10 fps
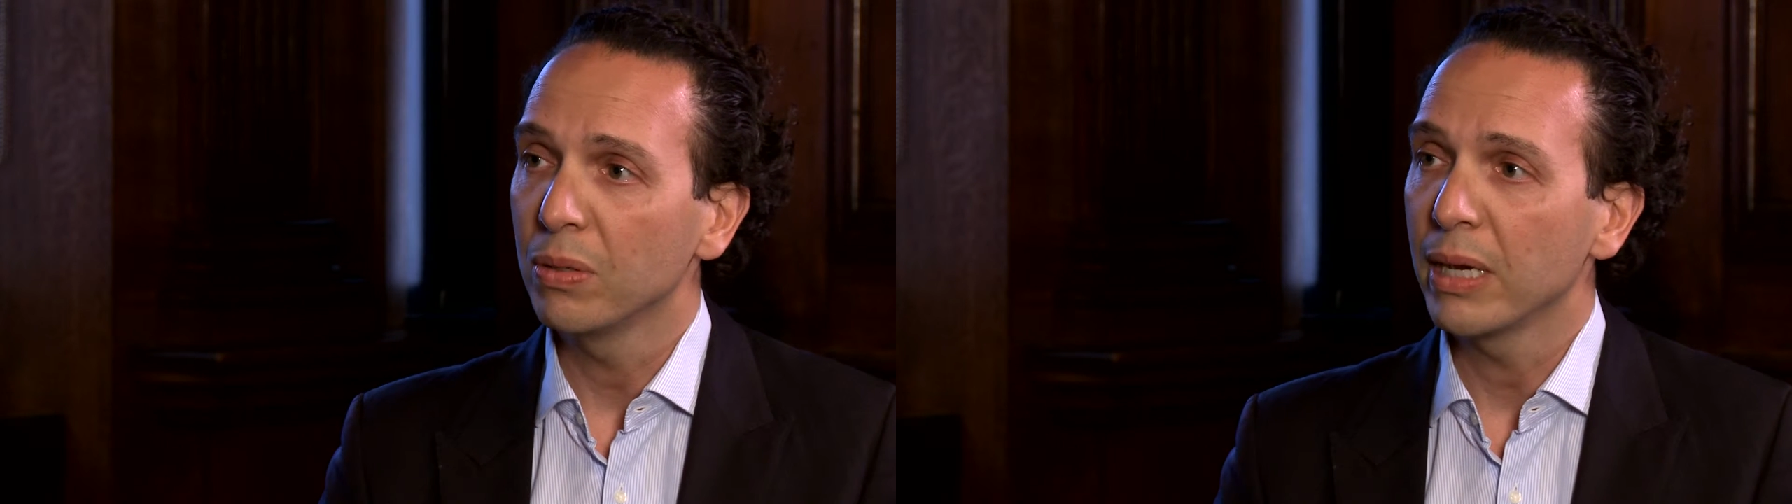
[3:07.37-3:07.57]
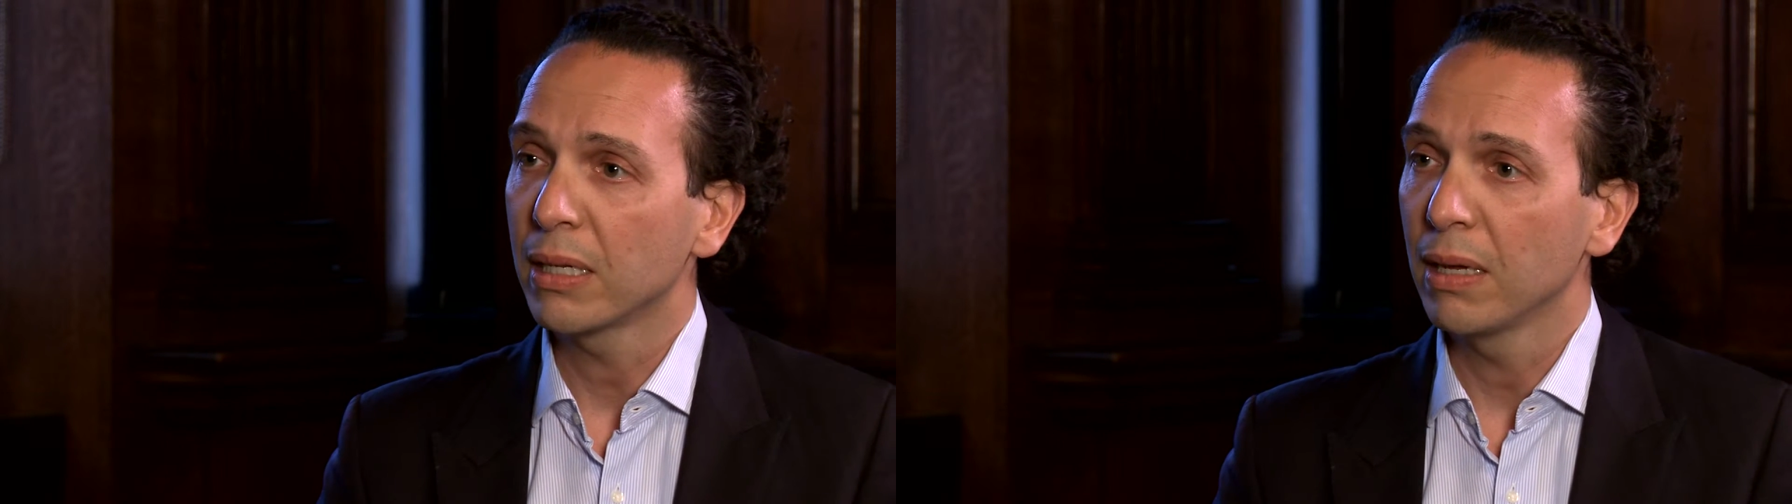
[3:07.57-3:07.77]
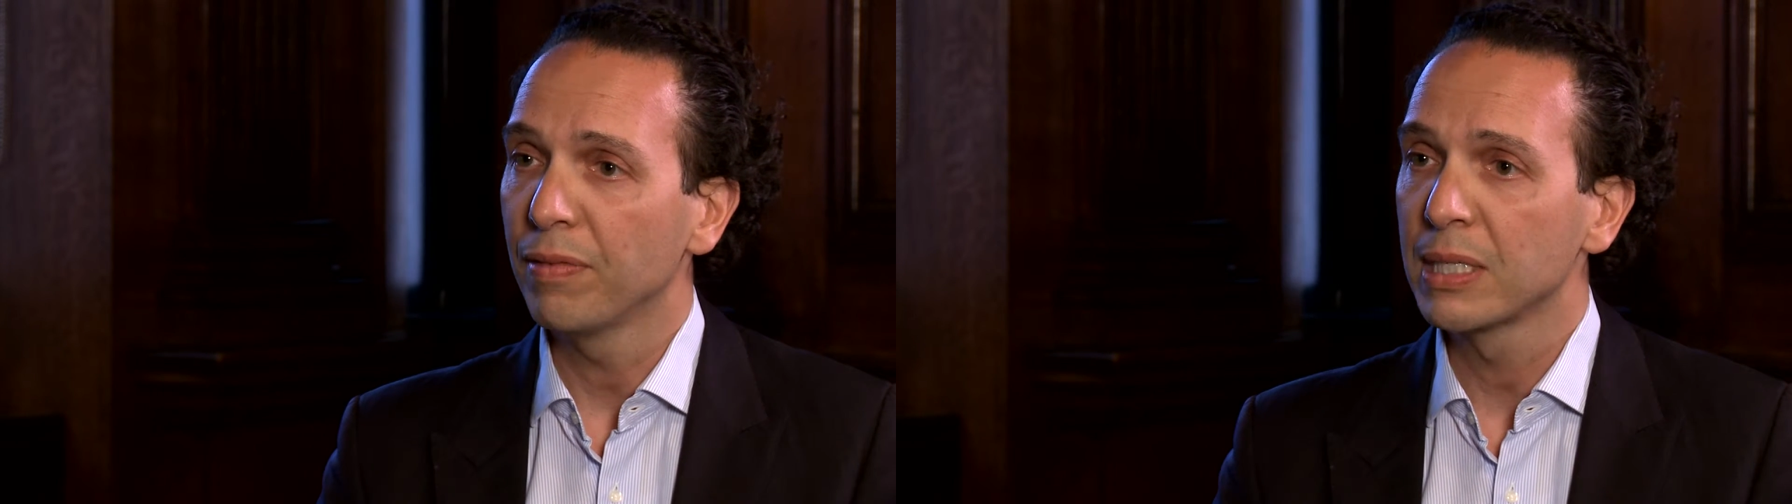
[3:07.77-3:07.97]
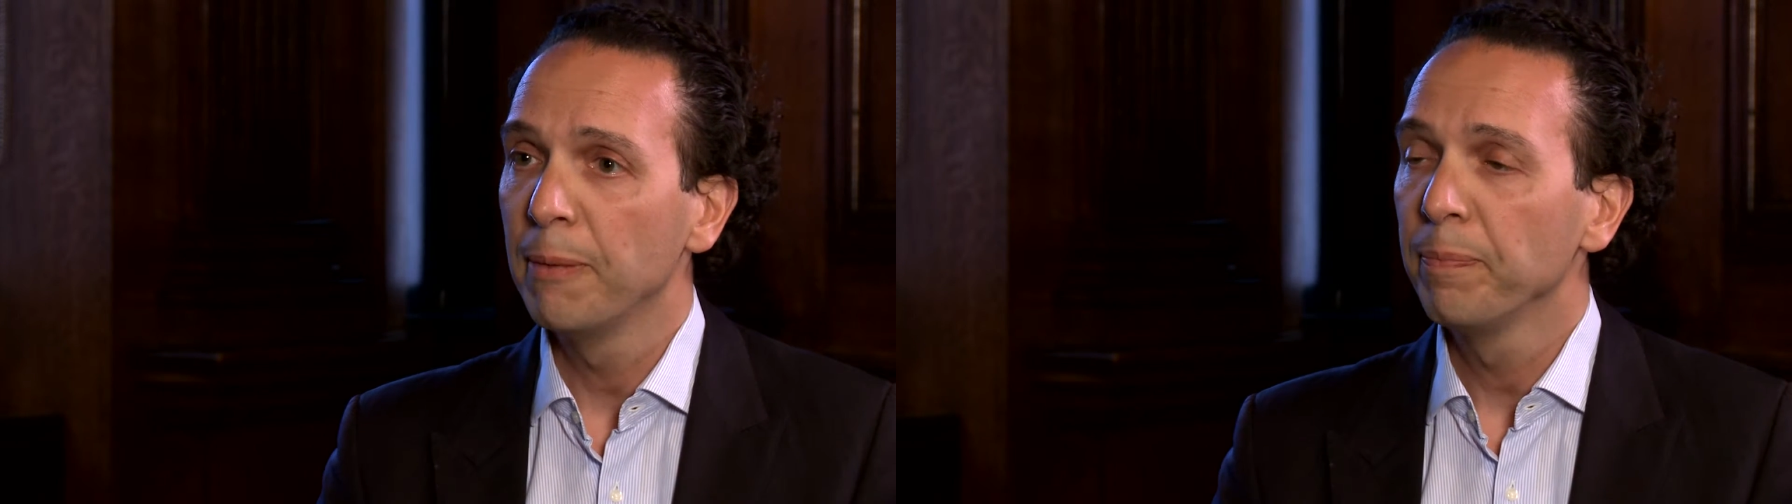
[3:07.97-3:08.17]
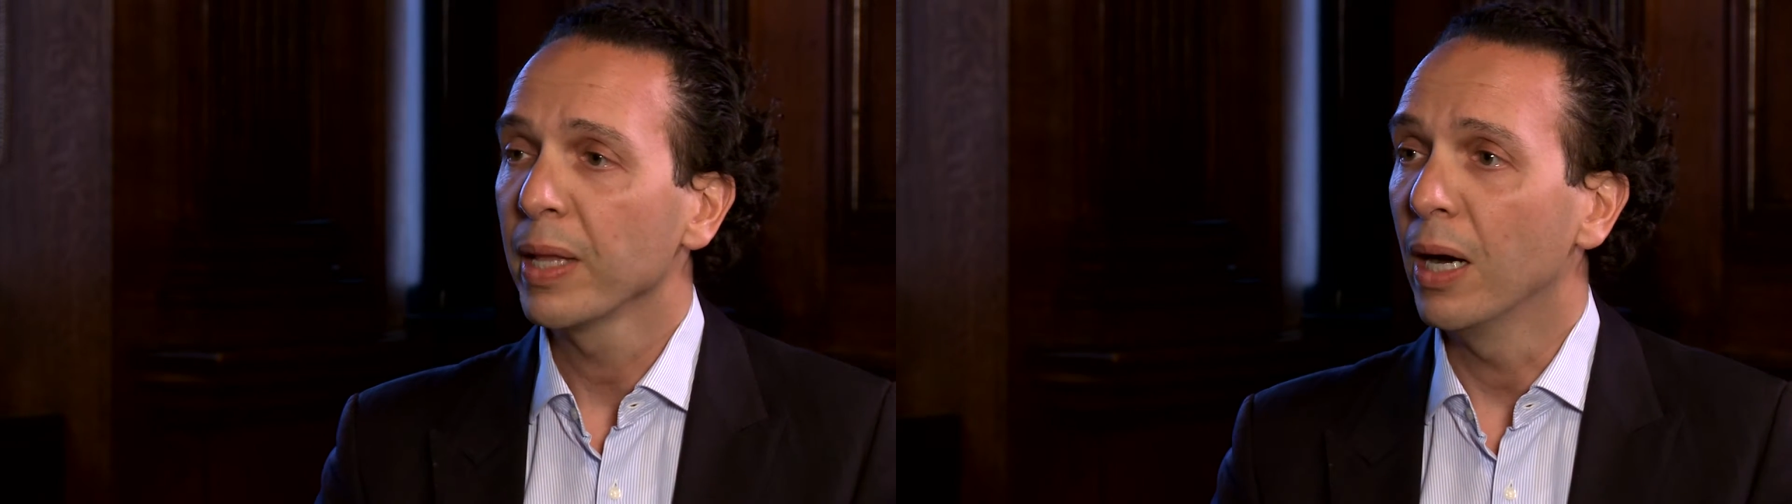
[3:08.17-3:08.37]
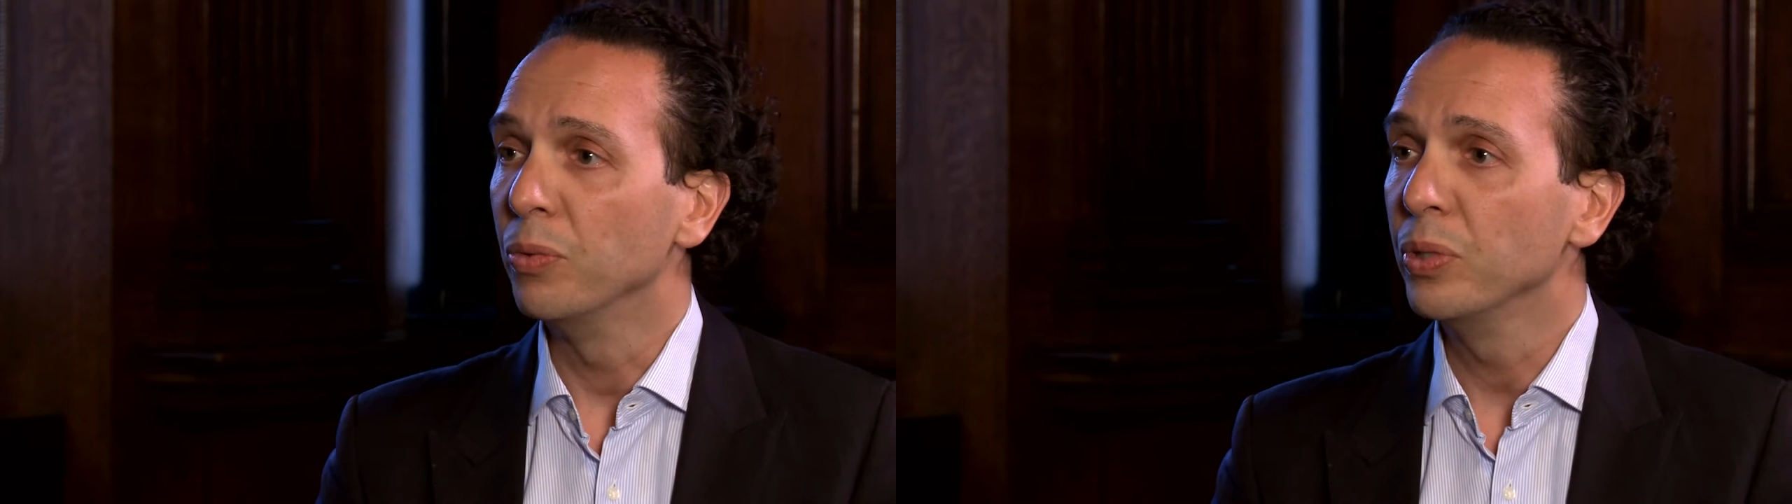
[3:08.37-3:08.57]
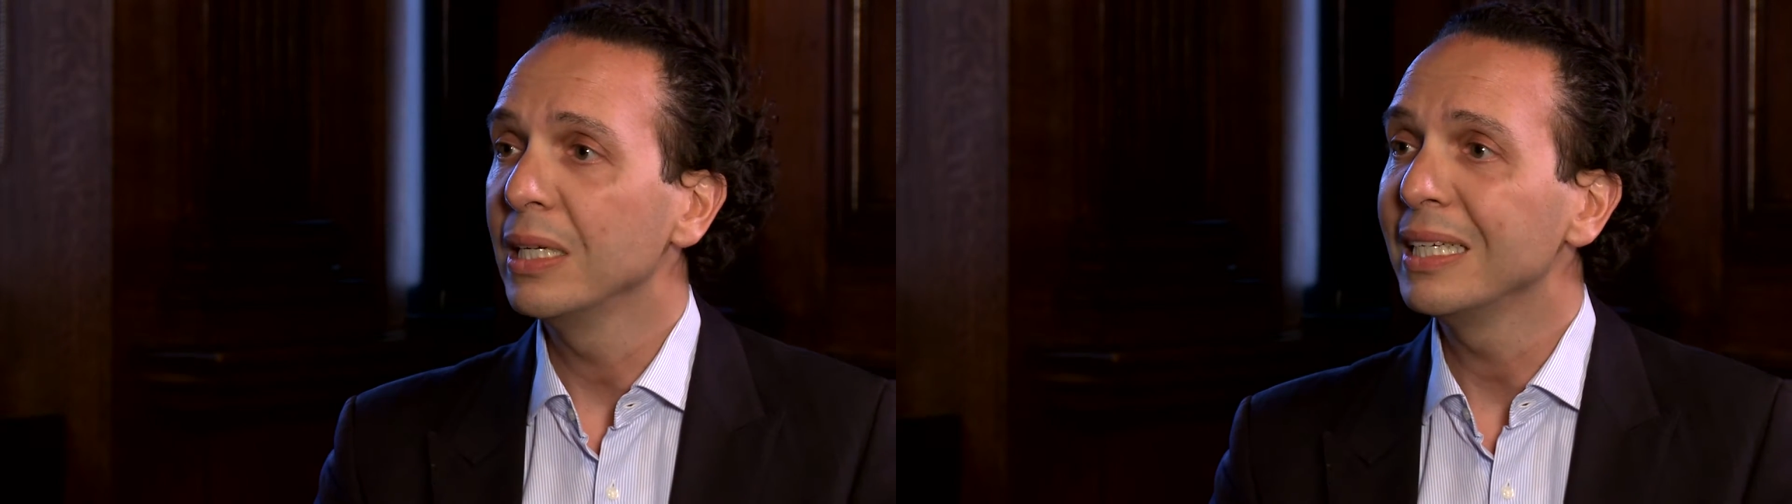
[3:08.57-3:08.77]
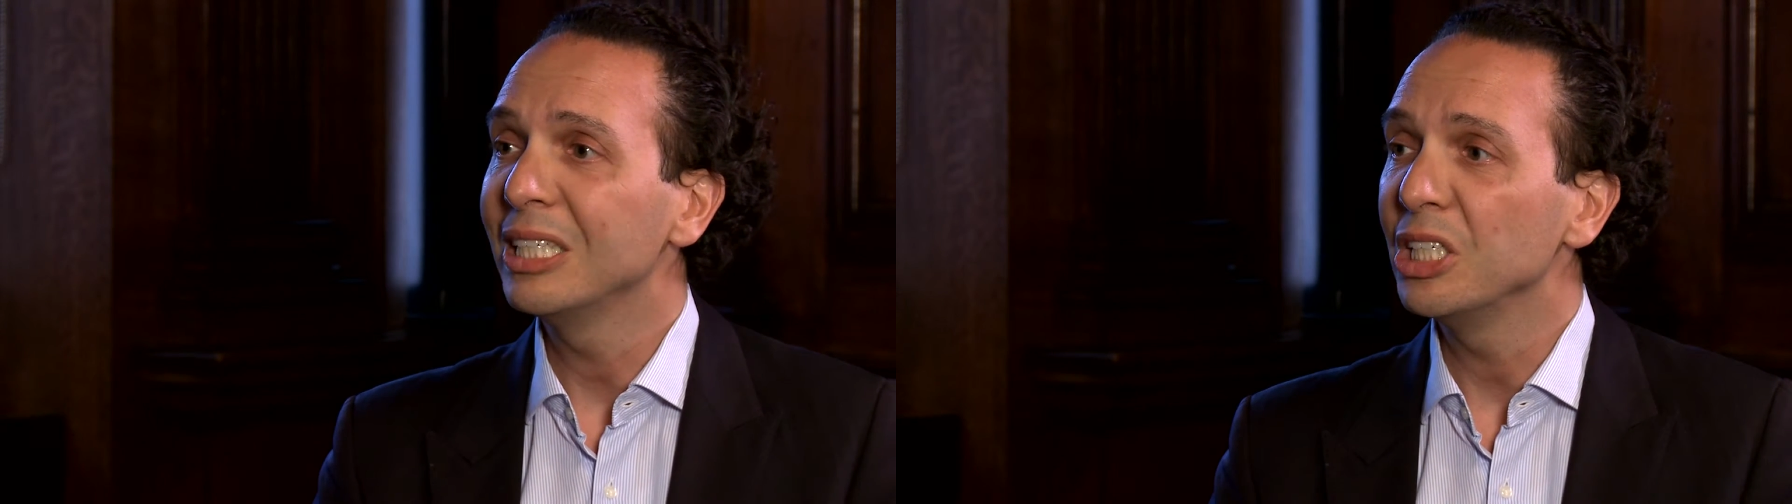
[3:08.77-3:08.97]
natives are really